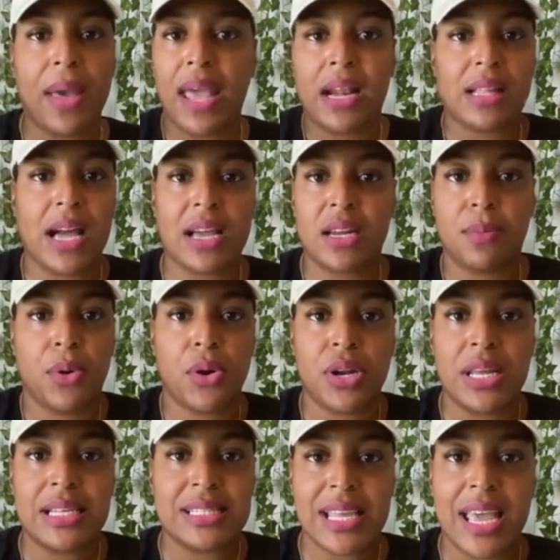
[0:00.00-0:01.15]
at 8 o'clock in the
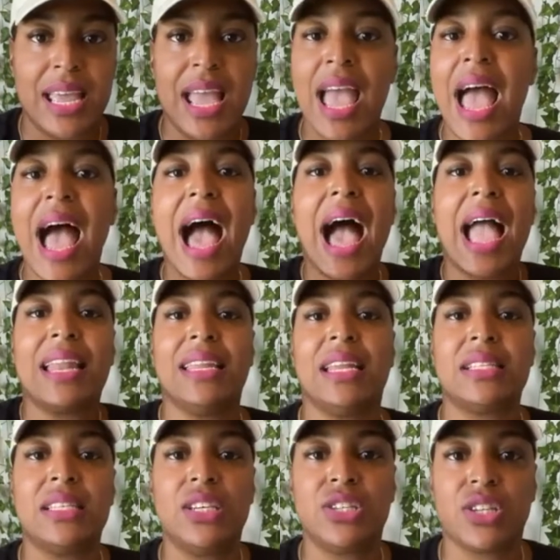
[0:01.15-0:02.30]
morning and say, I need
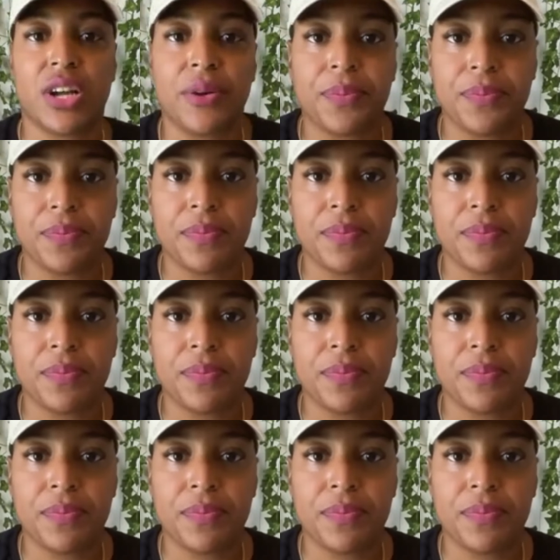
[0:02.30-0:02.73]
a t-shirt.